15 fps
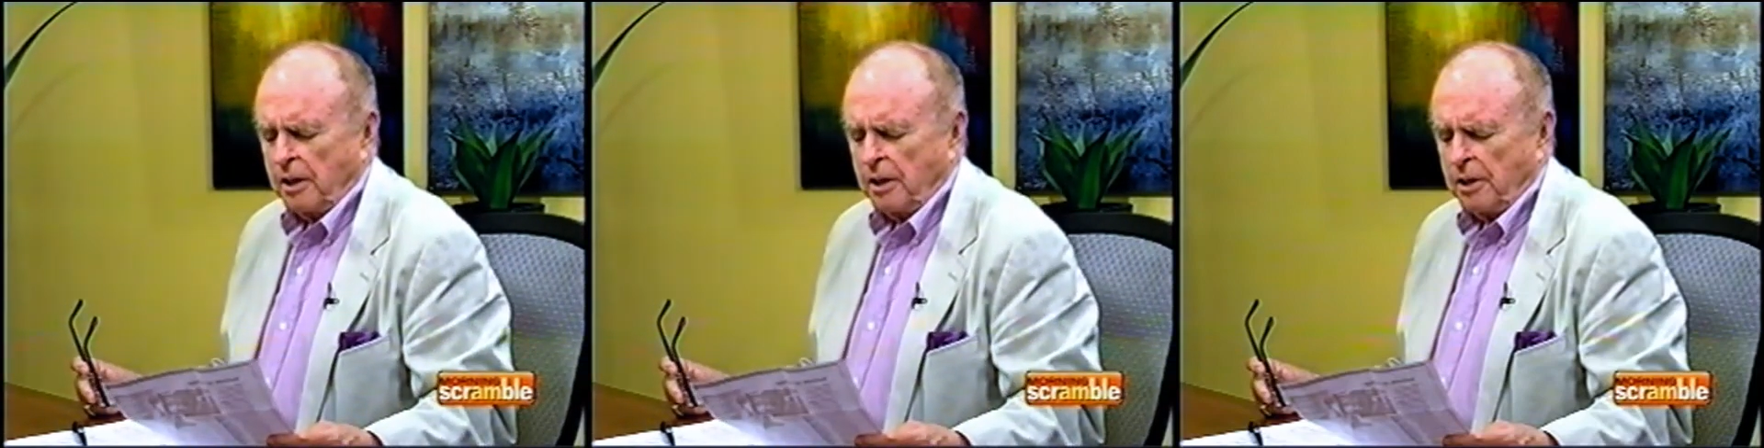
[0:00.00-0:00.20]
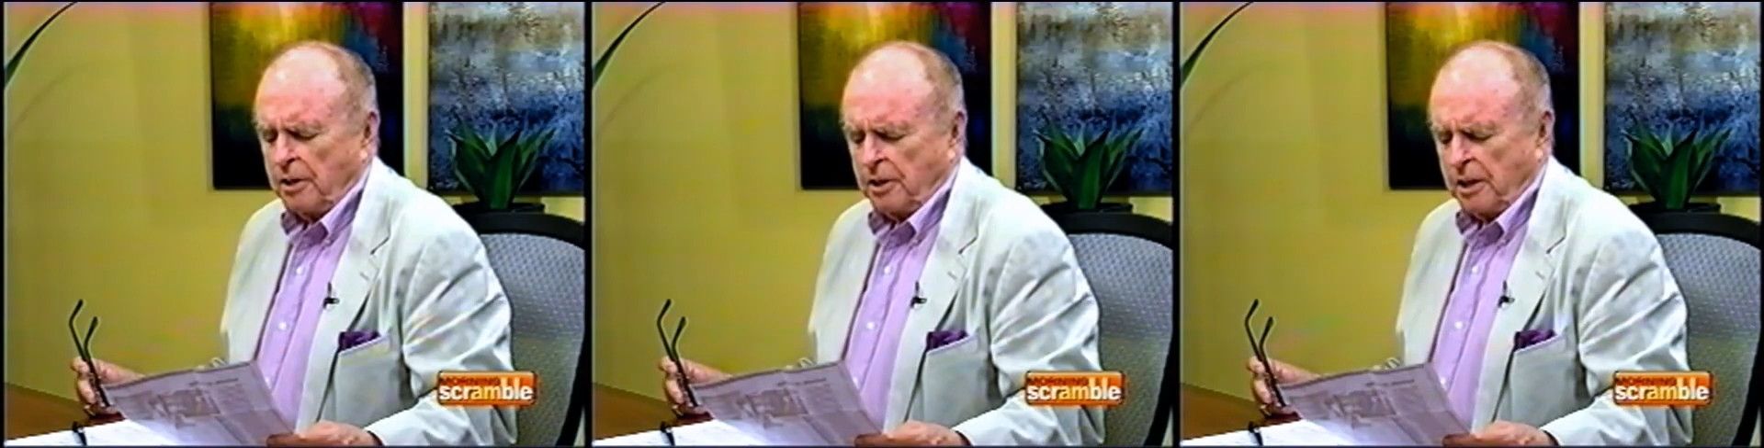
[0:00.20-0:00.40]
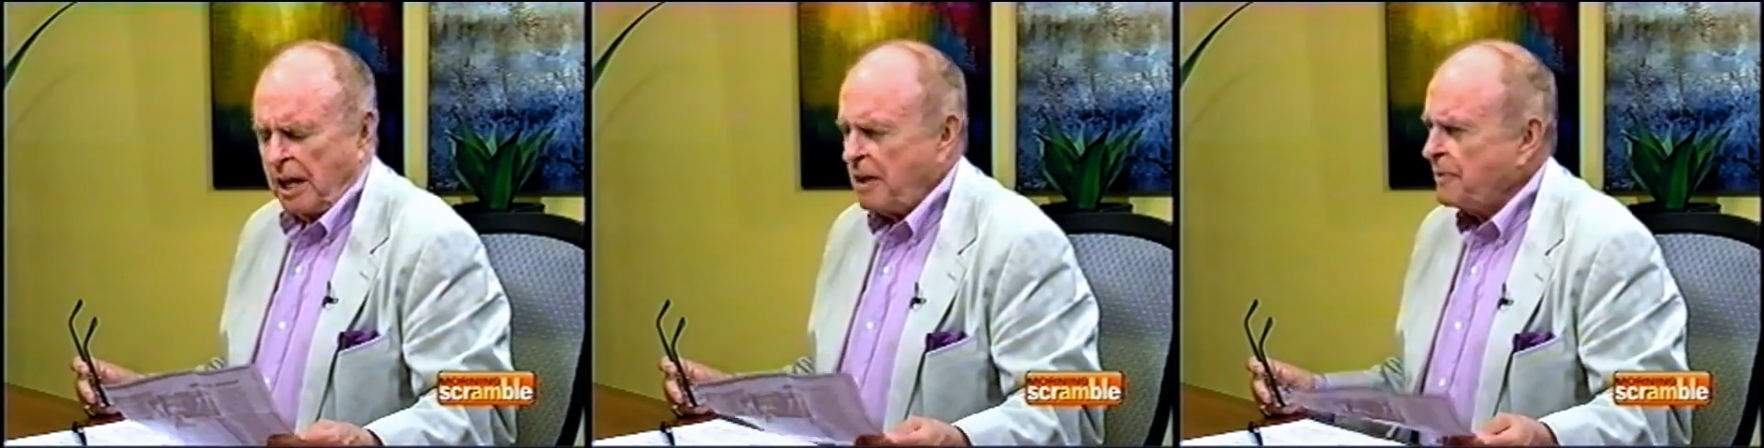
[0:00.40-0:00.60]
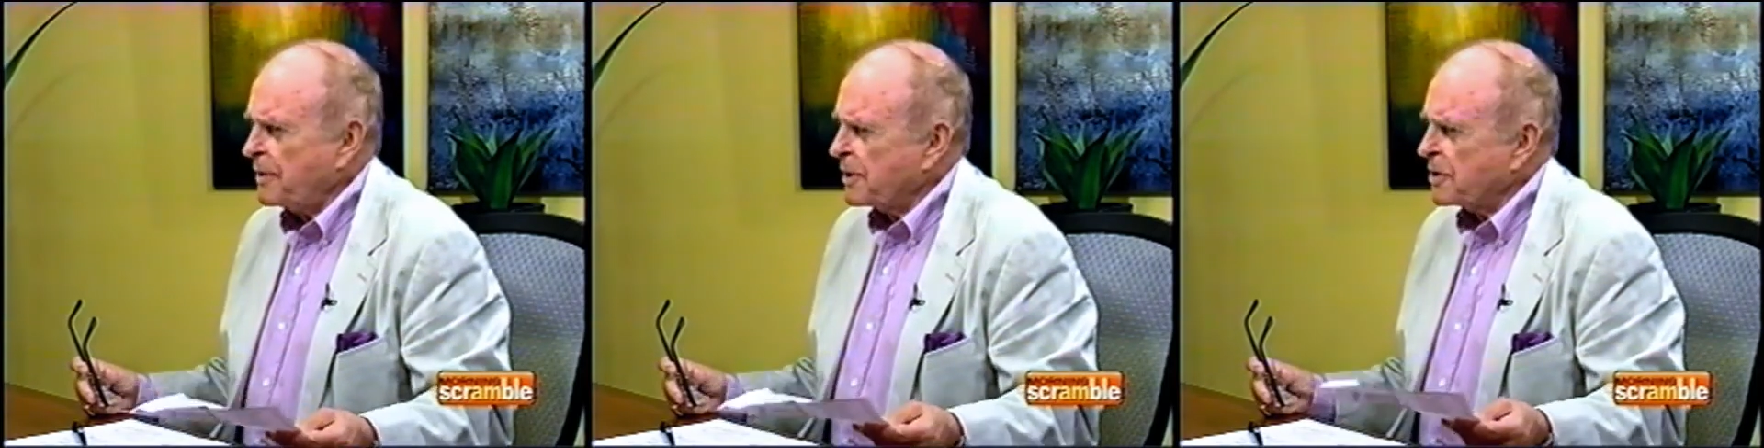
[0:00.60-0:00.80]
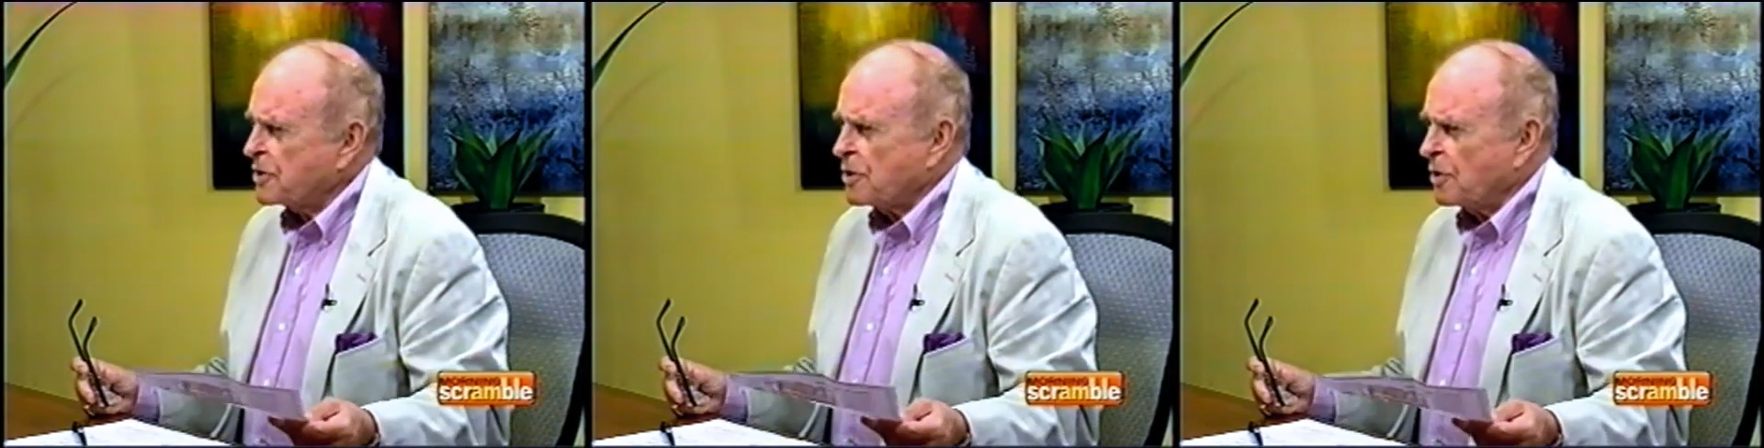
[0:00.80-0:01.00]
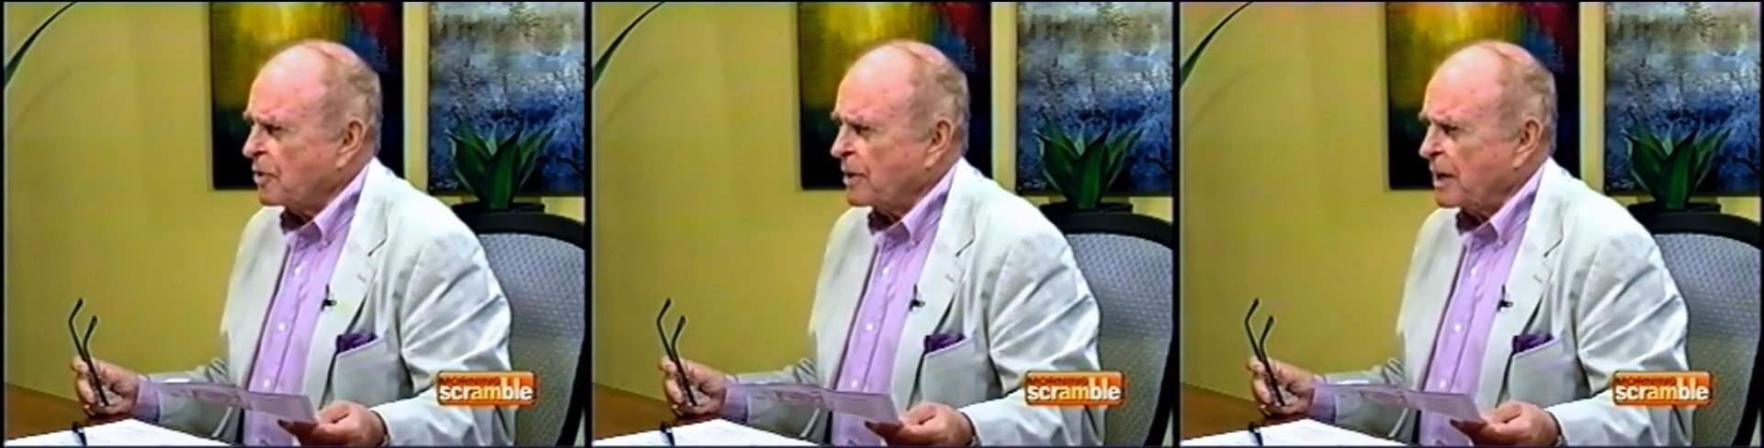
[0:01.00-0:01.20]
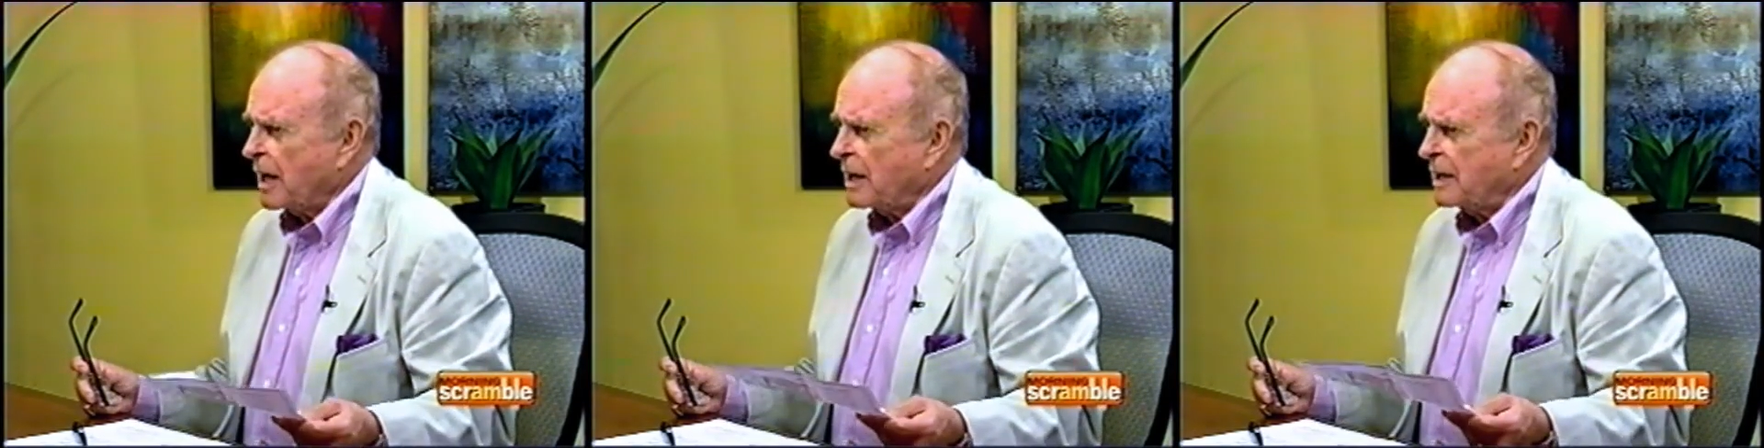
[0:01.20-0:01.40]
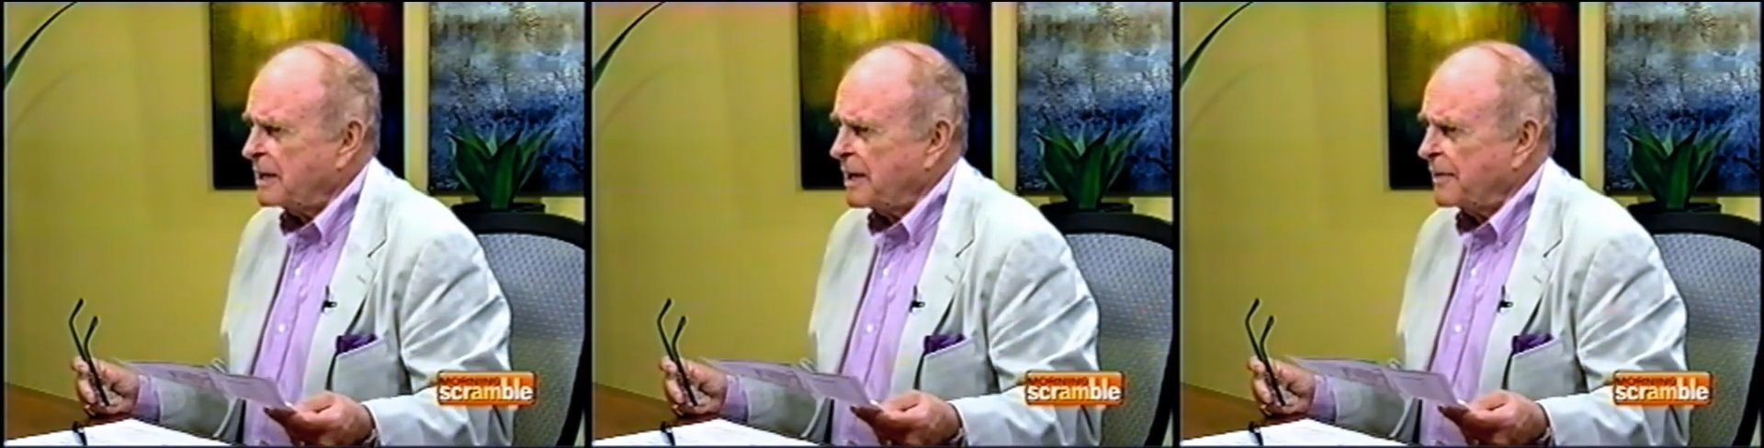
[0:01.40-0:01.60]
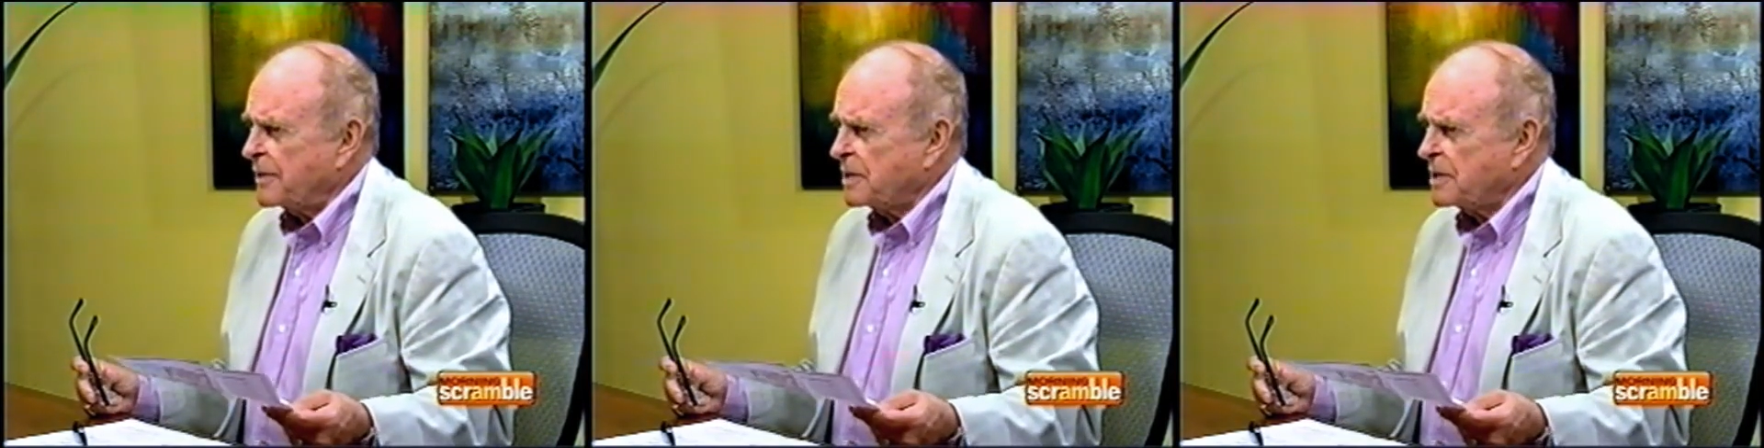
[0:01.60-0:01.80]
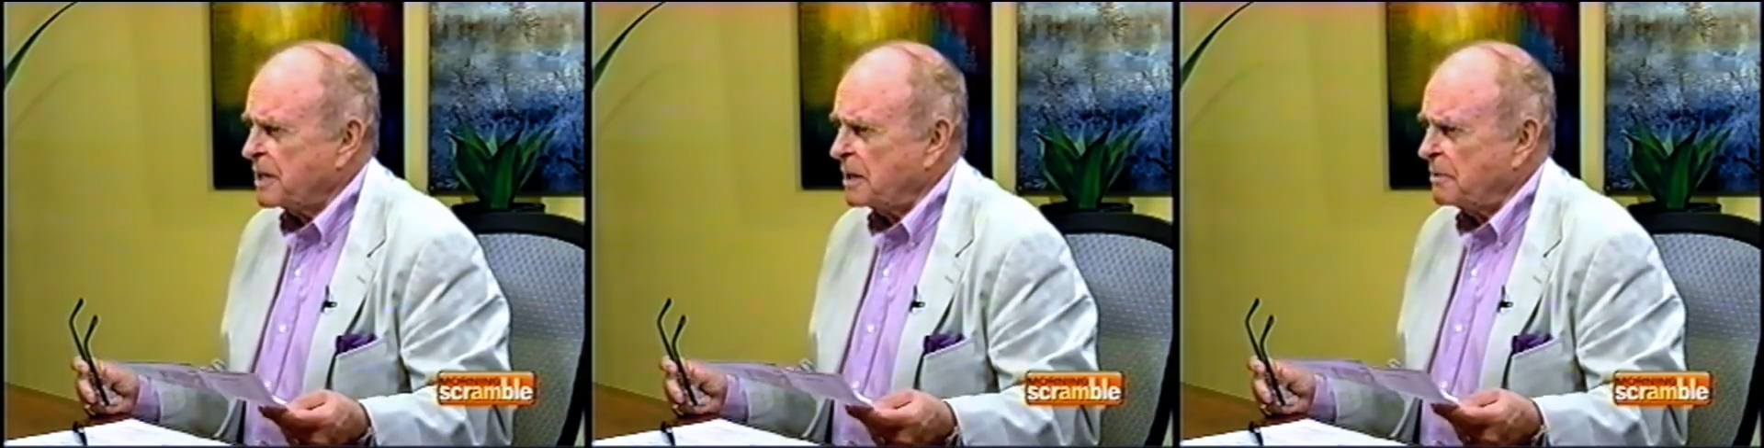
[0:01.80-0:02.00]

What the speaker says: you gave me a story I had never seen before.